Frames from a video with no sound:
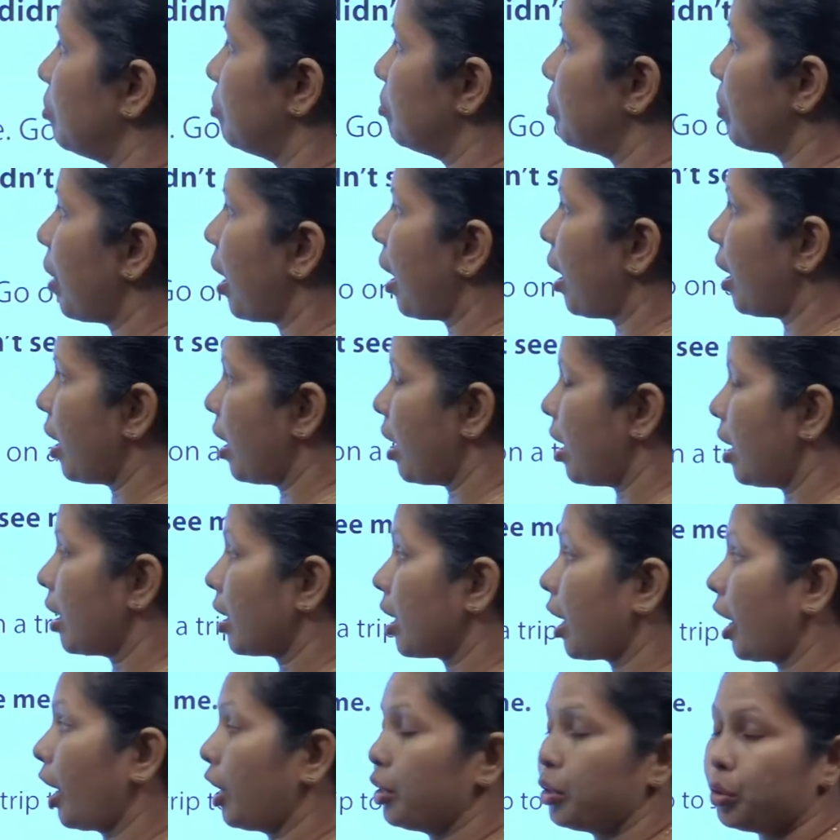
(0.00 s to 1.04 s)
Maya
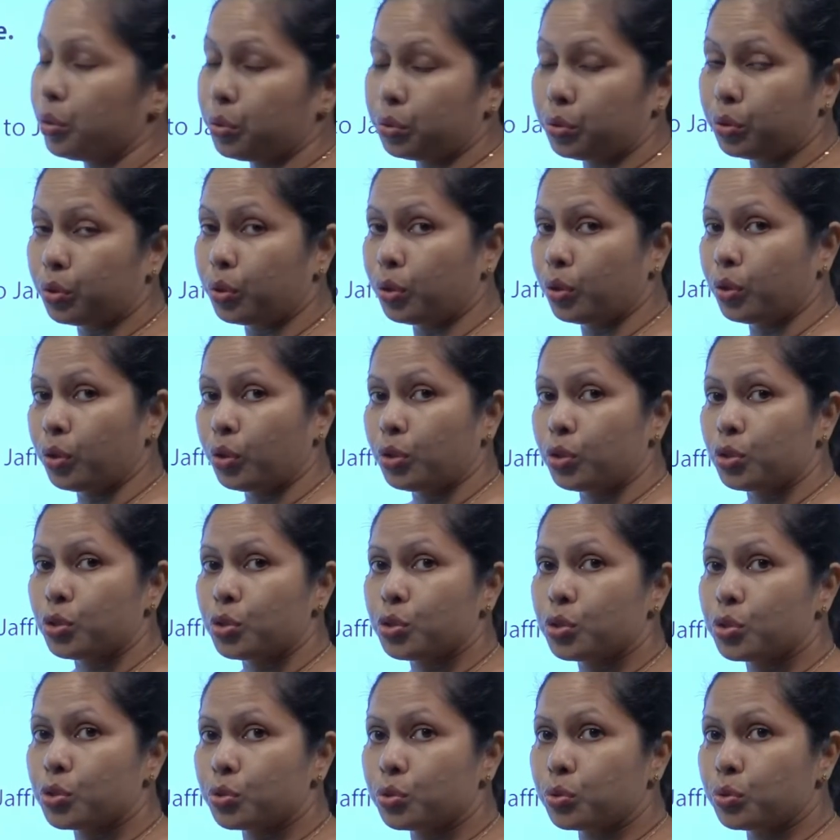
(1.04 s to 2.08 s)
can do
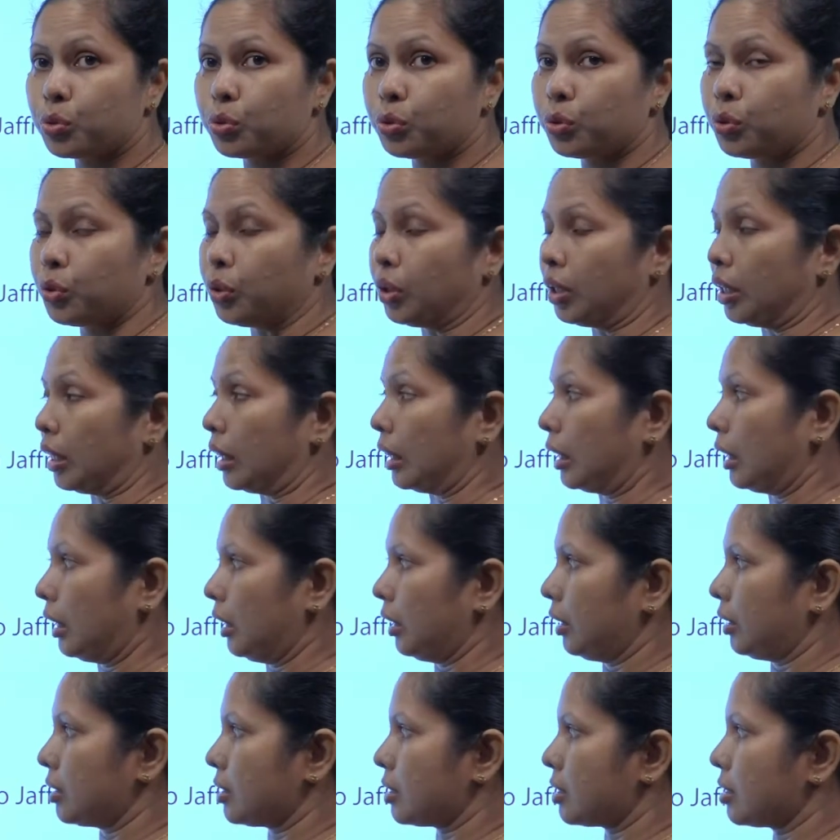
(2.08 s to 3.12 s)
two
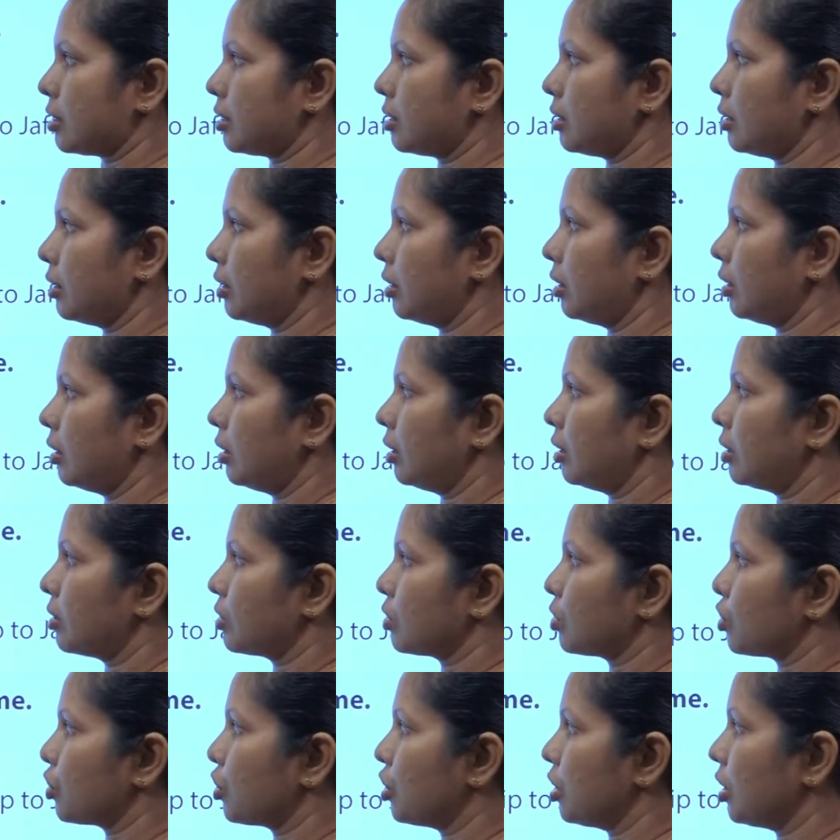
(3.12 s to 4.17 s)
things.
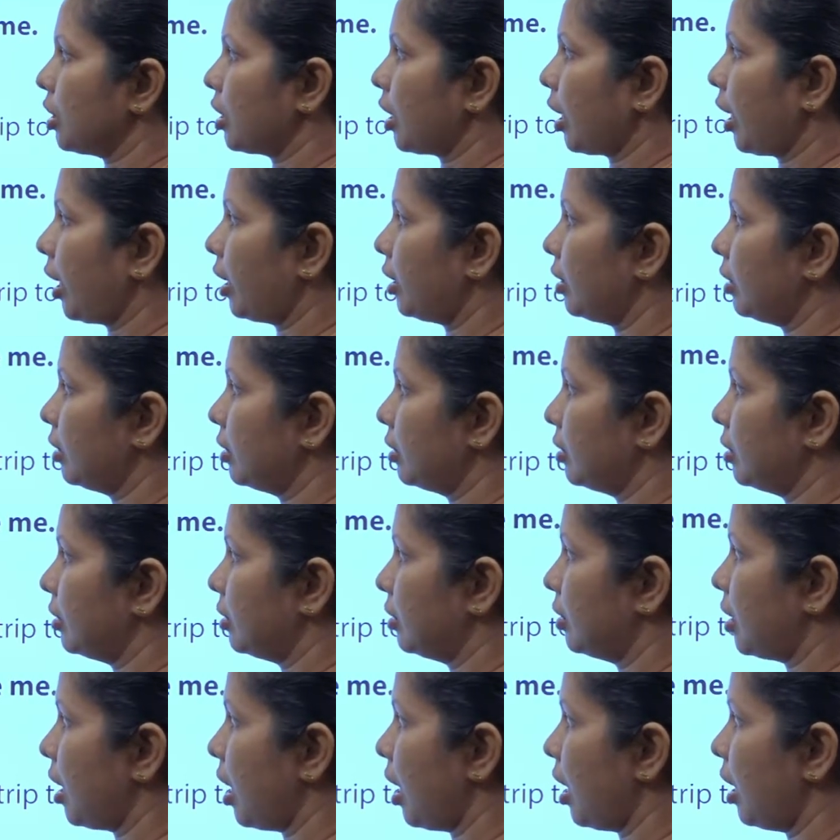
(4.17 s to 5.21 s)
So, she can
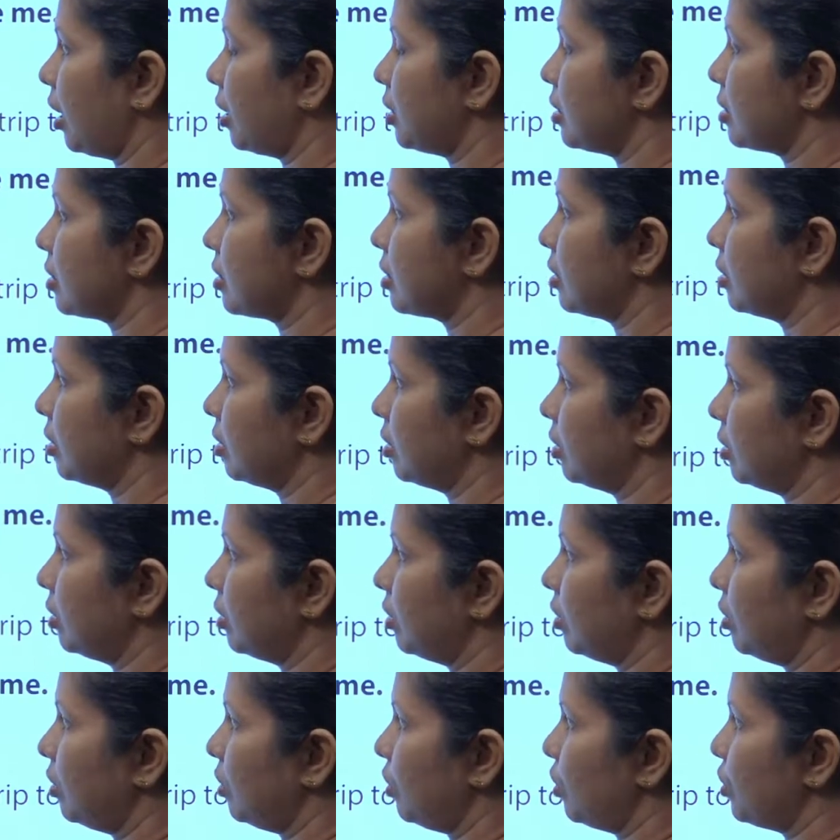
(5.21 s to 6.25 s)
dance,
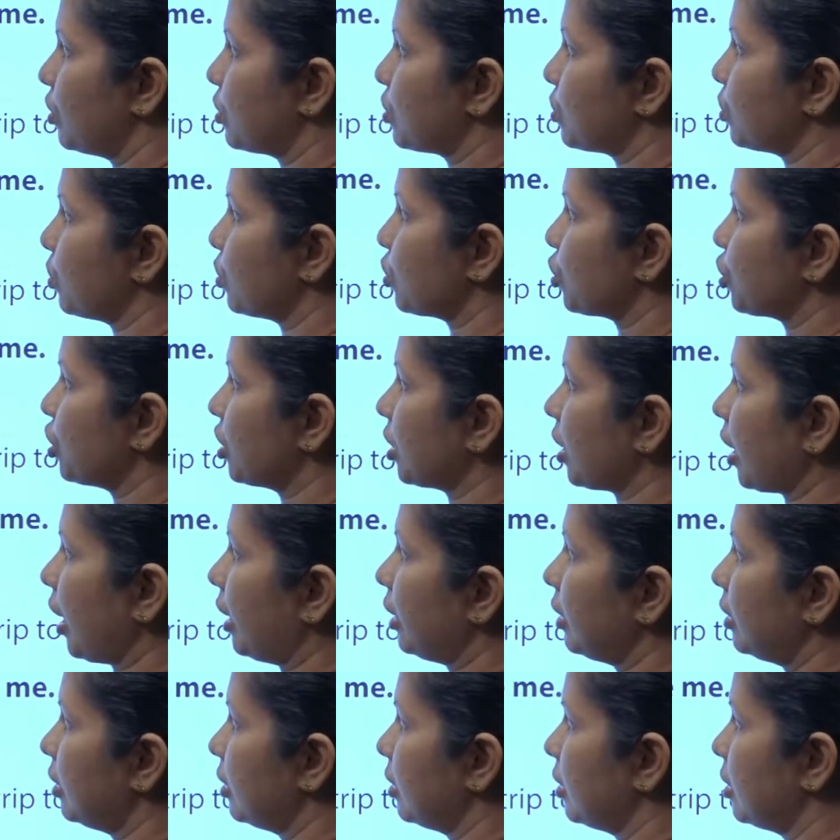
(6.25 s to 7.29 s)
also she can
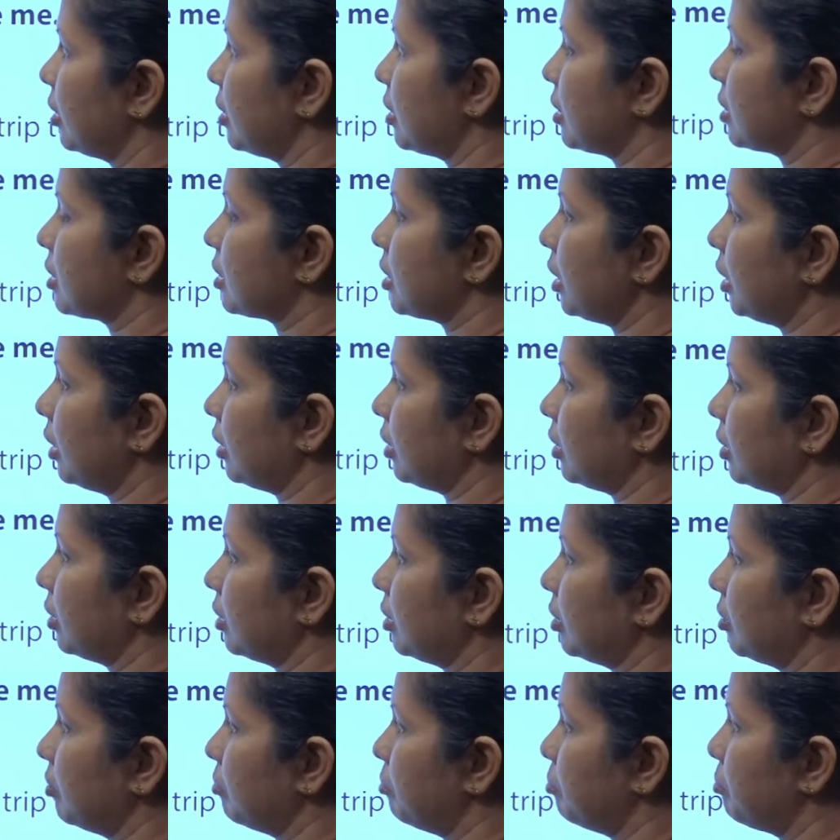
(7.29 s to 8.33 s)
sing.
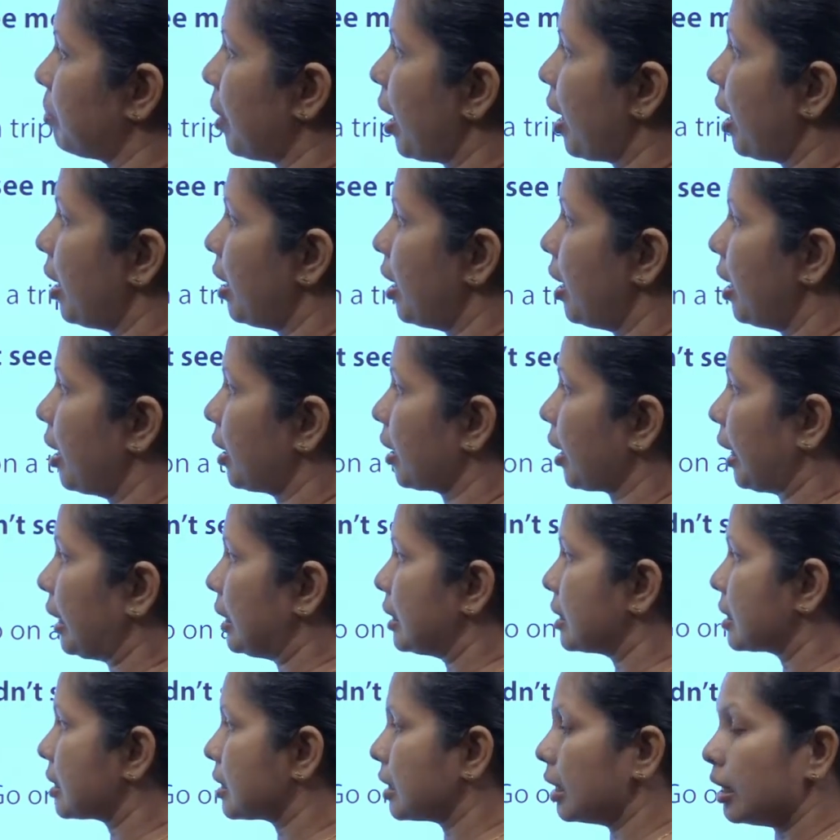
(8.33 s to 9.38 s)
Maya
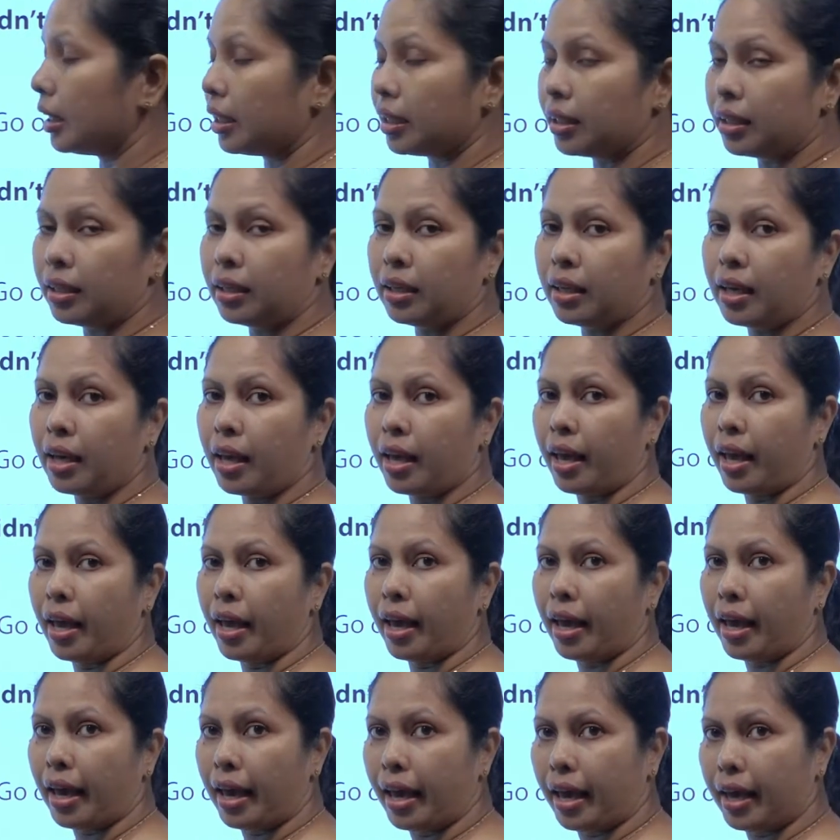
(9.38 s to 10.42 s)
can sing
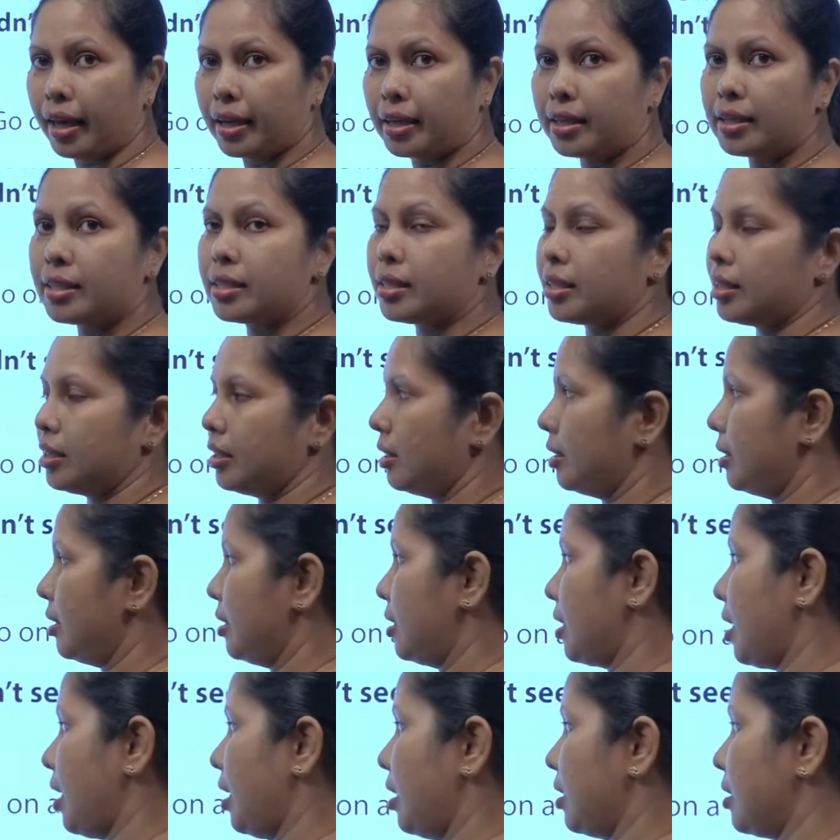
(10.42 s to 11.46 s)
and
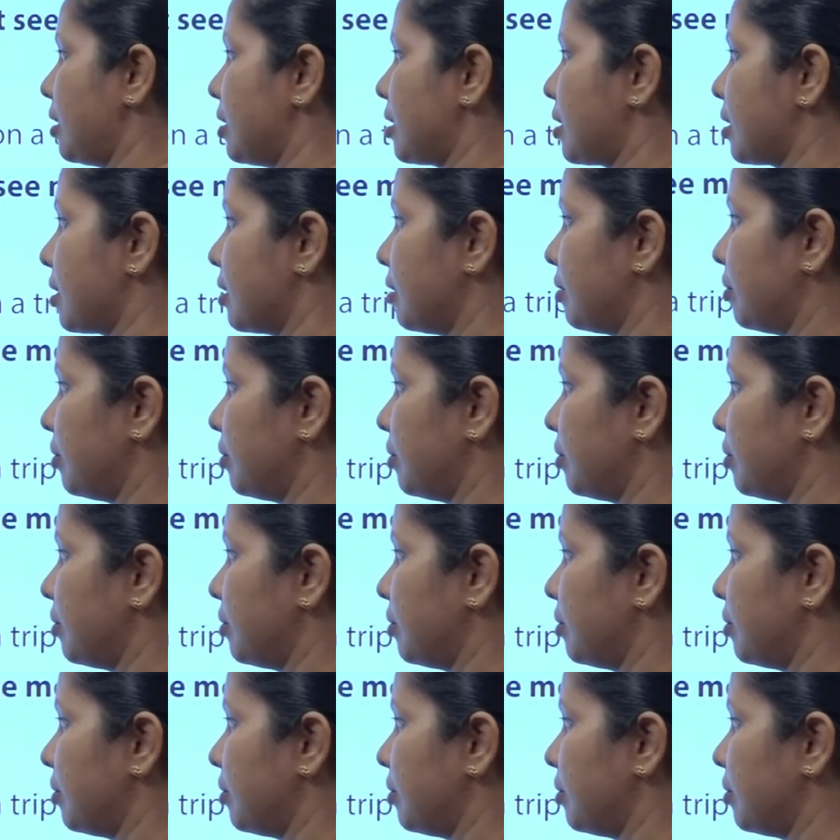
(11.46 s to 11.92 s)
dance.